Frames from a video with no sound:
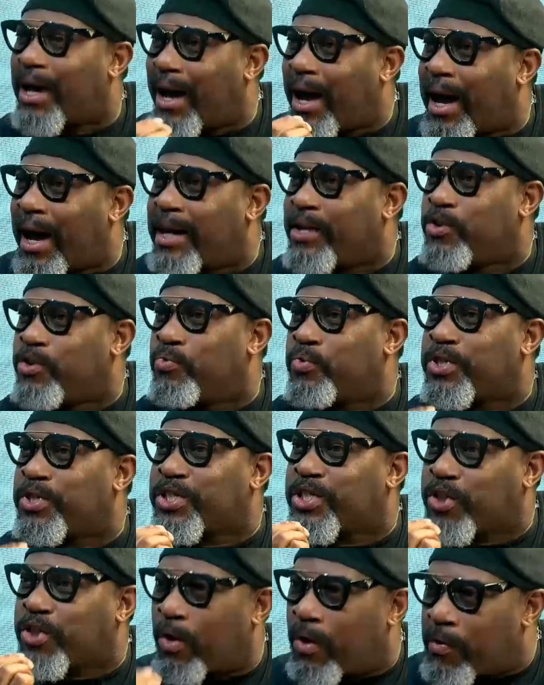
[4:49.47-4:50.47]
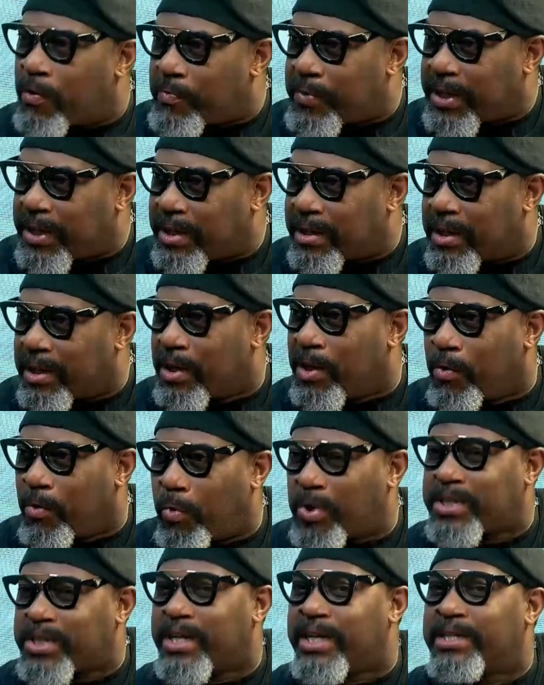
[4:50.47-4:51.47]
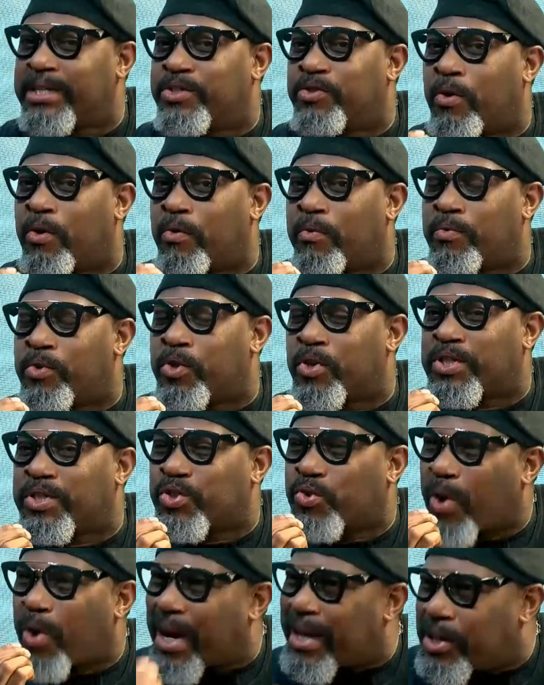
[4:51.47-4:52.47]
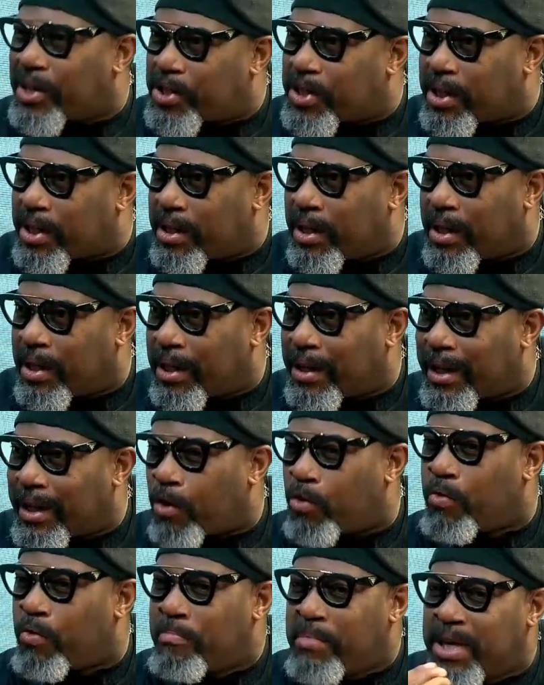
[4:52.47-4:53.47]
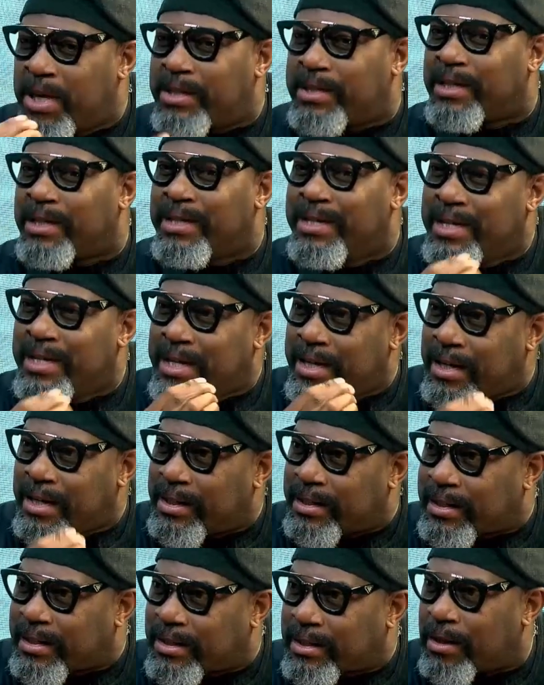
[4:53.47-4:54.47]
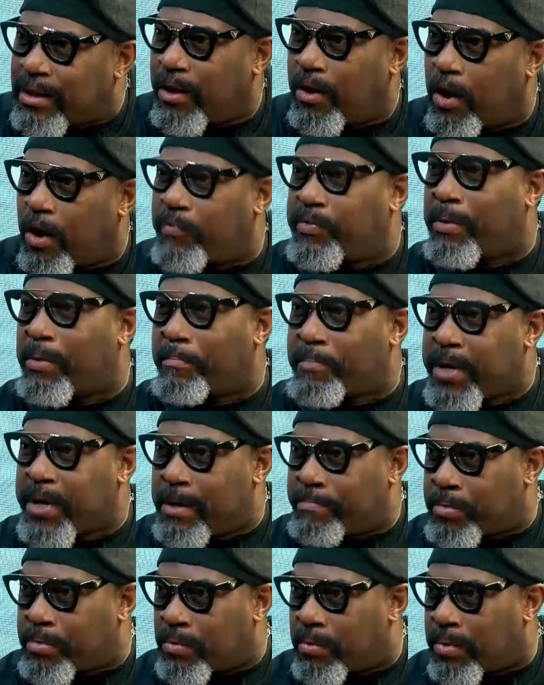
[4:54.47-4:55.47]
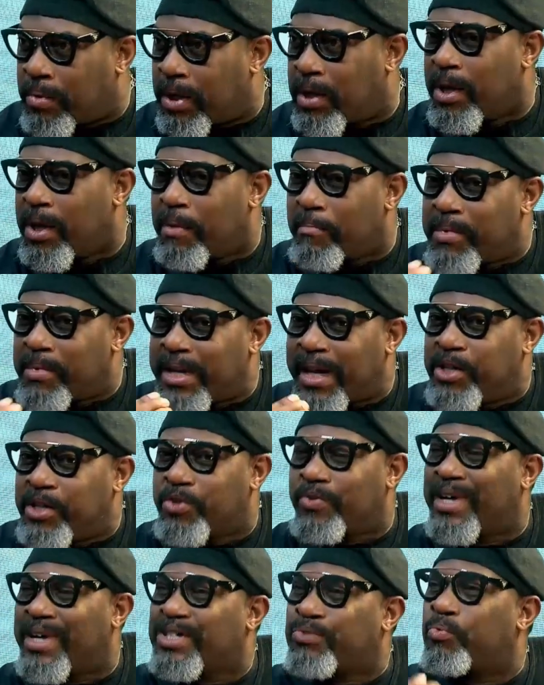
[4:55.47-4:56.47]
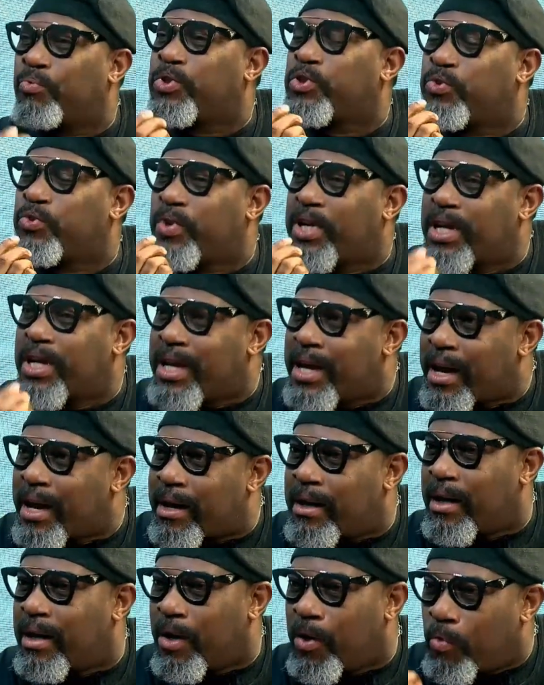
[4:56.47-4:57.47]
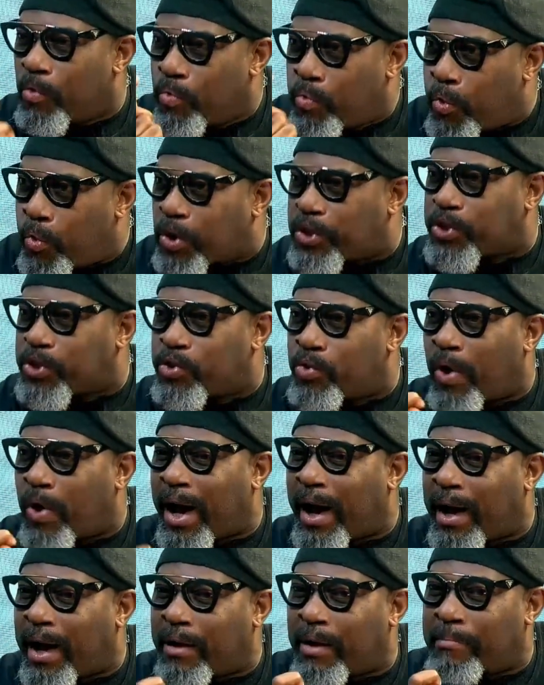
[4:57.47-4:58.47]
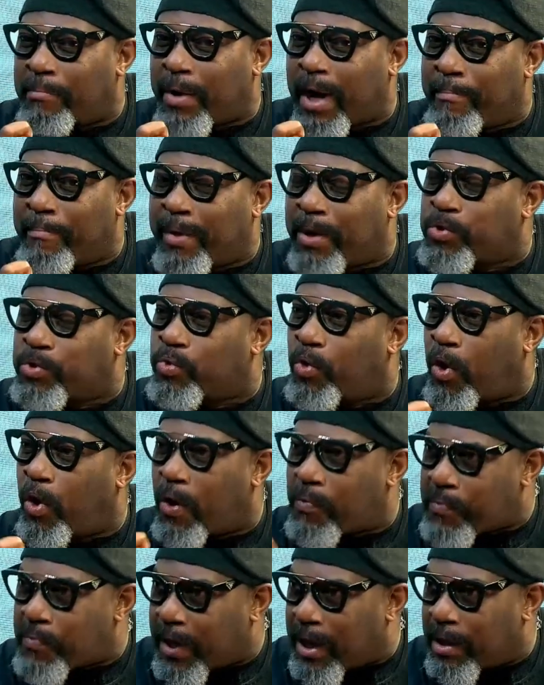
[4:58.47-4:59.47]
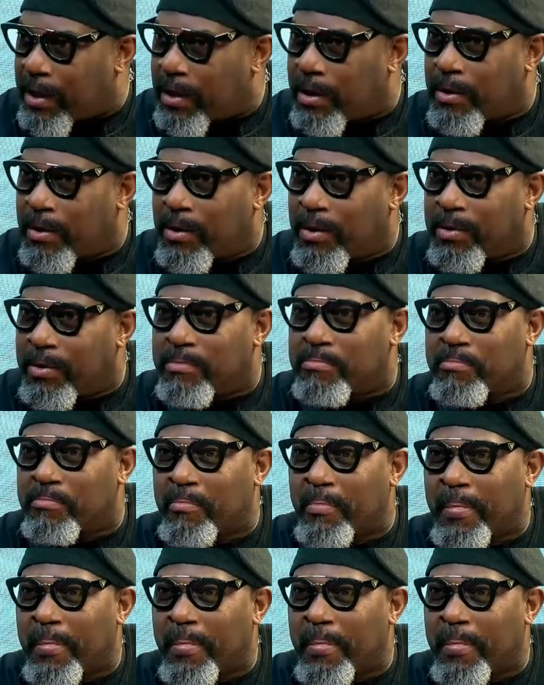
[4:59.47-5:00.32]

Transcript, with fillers: are you solving? What is your, your strategy that will meet the needs of the people? Nigerians want to hear what you are about to offer. Okay, let's go beyond